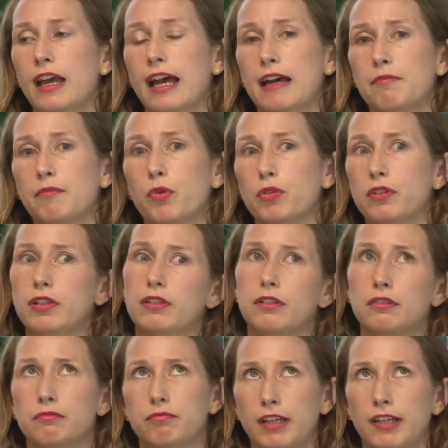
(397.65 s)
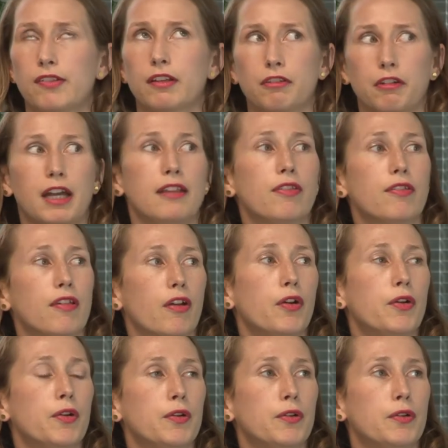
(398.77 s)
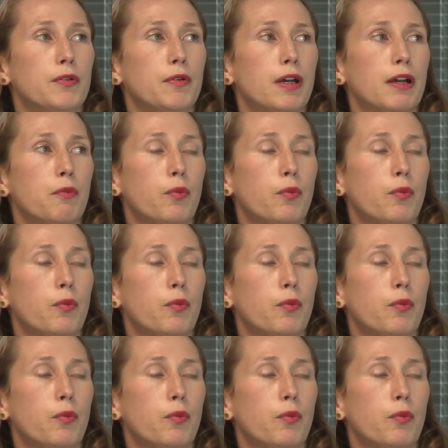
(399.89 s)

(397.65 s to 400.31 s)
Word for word: um, or two recent grads who